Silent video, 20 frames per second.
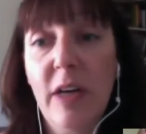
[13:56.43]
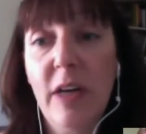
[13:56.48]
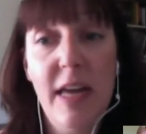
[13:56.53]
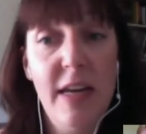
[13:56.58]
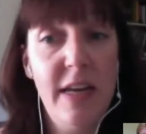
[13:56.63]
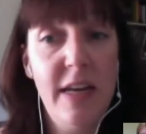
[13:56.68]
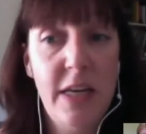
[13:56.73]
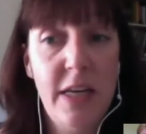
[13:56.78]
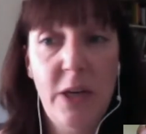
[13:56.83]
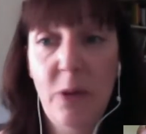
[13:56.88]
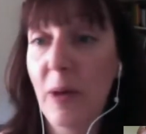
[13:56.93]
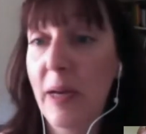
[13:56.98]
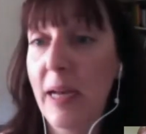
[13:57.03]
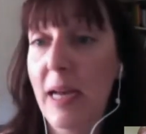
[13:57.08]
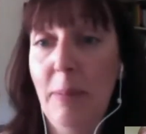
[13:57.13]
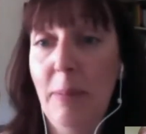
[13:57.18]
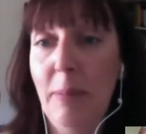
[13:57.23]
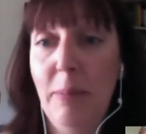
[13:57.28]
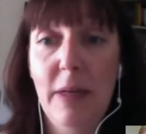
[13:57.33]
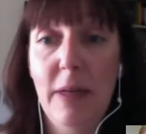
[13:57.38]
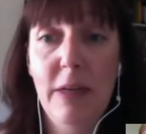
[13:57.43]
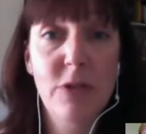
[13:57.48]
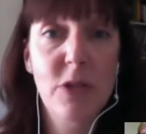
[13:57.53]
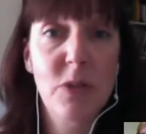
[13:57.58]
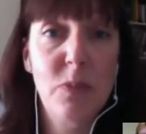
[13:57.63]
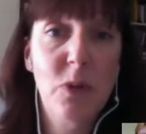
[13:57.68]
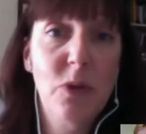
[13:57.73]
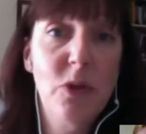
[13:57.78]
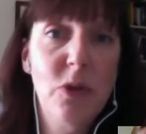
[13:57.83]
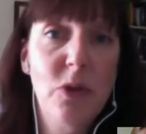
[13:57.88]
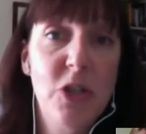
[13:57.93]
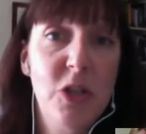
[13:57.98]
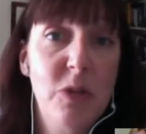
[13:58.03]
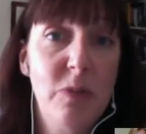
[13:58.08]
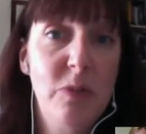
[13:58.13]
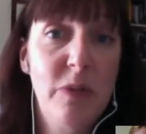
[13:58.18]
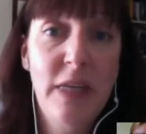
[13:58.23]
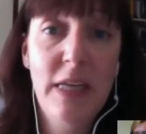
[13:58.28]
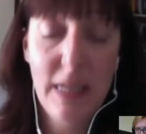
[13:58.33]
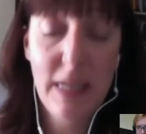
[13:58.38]
and he quite happily responded
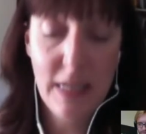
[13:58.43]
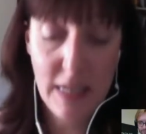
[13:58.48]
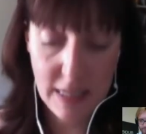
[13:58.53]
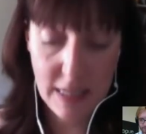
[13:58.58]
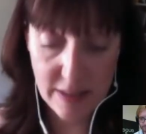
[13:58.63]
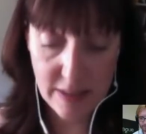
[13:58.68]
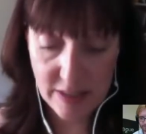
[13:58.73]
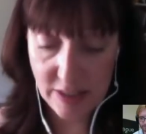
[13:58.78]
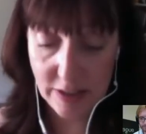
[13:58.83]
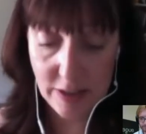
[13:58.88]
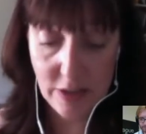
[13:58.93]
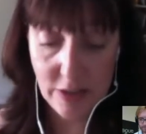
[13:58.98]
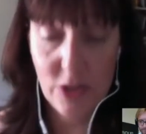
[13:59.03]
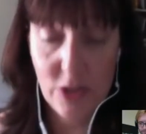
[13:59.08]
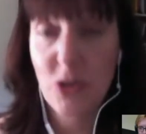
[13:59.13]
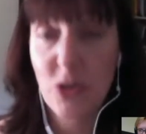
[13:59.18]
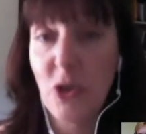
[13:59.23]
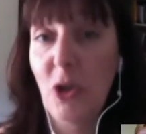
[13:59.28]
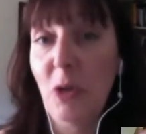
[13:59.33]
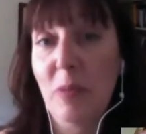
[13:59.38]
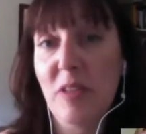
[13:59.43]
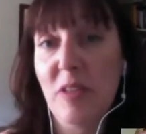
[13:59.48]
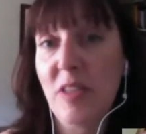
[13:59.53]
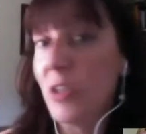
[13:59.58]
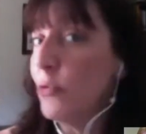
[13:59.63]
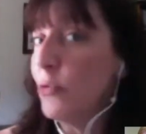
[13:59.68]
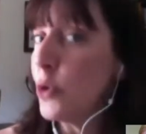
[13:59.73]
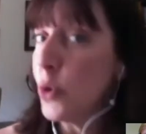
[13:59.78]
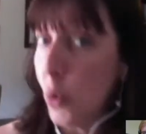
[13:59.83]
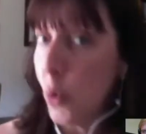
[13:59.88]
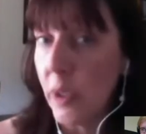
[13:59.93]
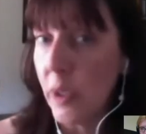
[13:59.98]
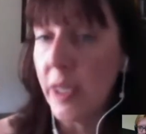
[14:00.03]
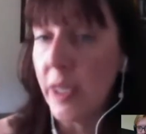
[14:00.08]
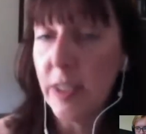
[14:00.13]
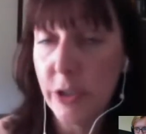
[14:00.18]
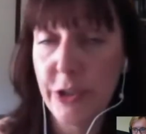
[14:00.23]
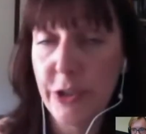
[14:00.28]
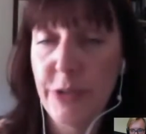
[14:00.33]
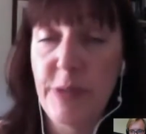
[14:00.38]
to me, and he's still in the job and still
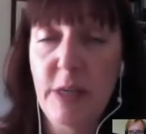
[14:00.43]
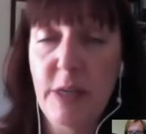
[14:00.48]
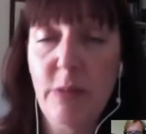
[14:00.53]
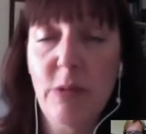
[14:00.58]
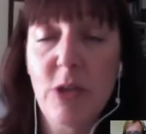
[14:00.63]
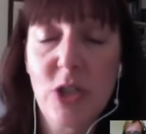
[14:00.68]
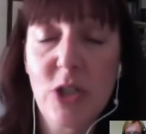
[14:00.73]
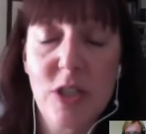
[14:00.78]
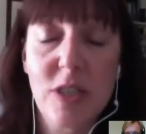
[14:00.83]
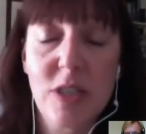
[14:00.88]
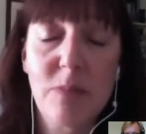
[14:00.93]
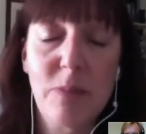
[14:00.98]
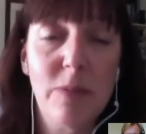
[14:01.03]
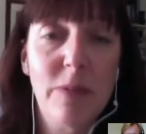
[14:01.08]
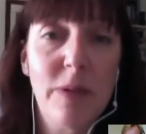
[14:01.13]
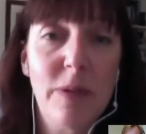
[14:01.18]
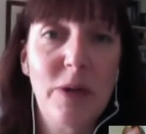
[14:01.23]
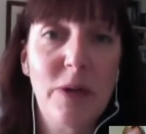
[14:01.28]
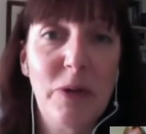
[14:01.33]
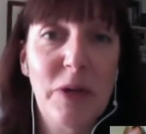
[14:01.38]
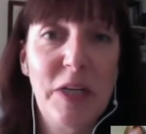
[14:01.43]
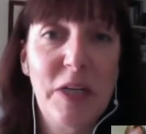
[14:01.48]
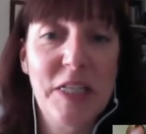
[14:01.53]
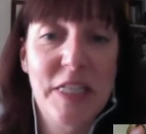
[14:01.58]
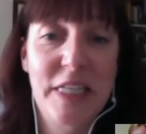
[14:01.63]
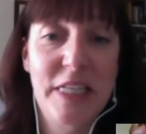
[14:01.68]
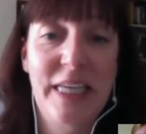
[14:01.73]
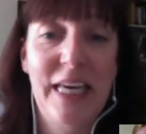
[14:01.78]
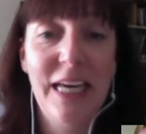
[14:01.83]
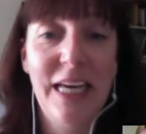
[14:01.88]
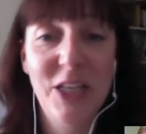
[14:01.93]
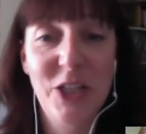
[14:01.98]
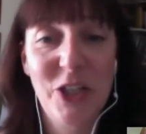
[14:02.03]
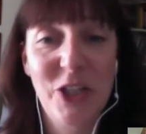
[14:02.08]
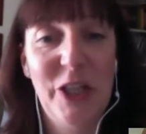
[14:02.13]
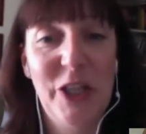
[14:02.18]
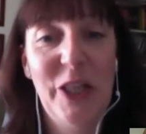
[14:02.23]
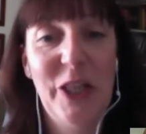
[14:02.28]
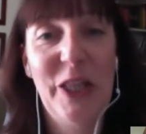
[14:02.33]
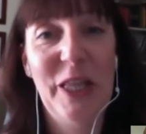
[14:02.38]
talking to me, which is probably a good
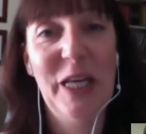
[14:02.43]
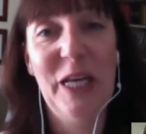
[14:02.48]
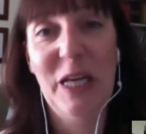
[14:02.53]
indication that